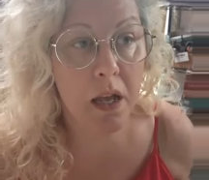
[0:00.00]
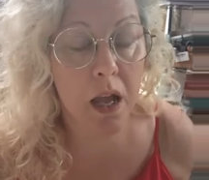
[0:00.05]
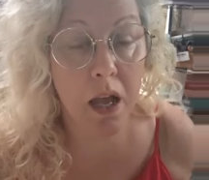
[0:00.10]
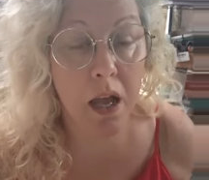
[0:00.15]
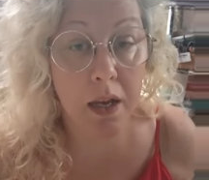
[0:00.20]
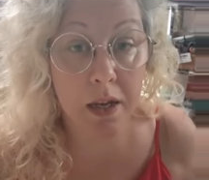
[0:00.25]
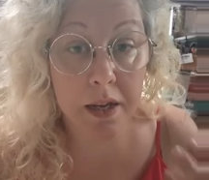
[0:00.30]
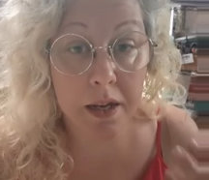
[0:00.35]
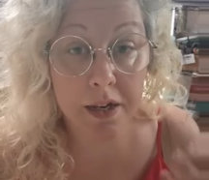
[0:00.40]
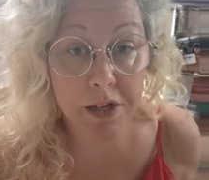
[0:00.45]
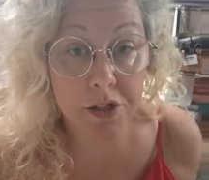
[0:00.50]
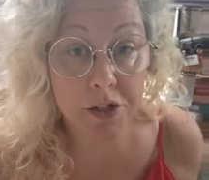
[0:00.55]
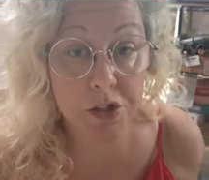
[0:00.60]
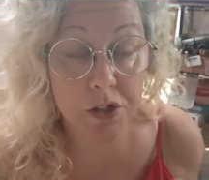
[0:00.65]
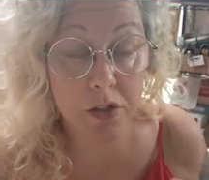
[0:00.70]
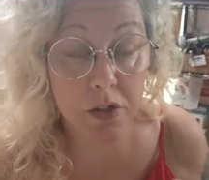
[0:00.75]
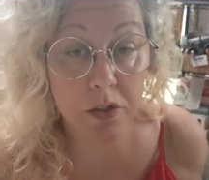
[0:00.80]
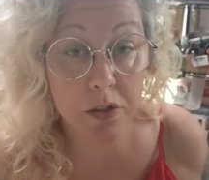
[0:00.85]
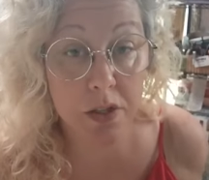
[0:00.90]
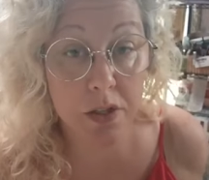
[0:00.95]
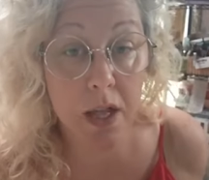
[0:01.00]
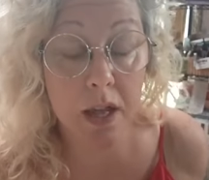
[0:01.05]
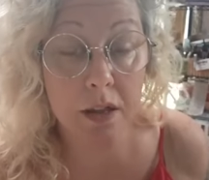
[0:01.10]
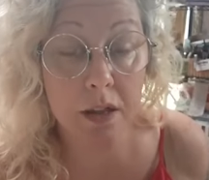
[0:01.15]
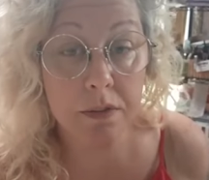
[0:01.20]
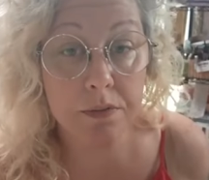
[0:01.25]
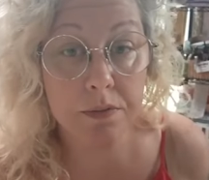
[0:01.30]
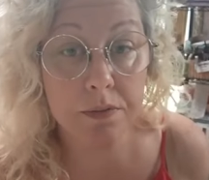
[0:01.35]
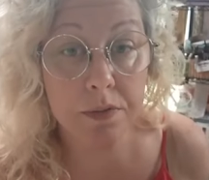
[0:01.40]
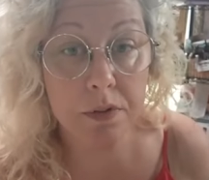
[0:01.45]
unconditional
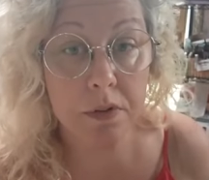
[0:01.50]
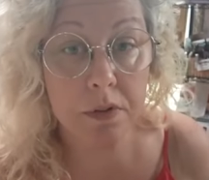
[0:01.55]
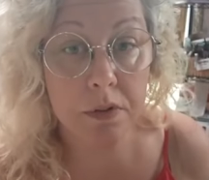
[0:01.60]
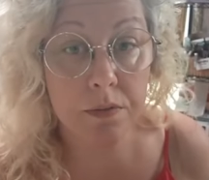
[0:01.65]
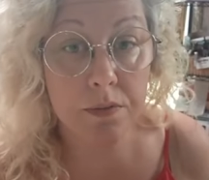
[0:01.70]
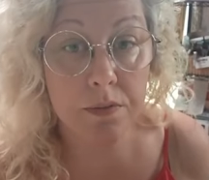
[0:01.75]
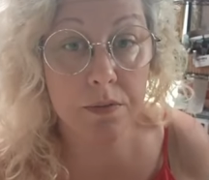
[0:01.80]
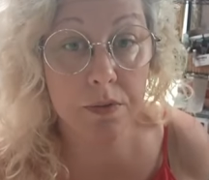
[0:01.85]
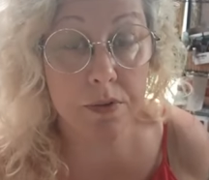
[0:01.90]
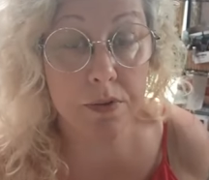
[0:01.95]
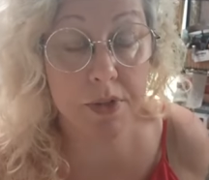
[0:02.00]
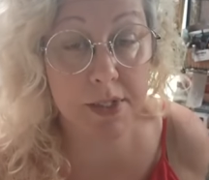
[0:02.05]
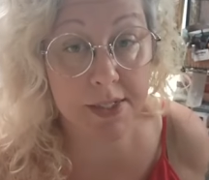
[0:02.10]
love for the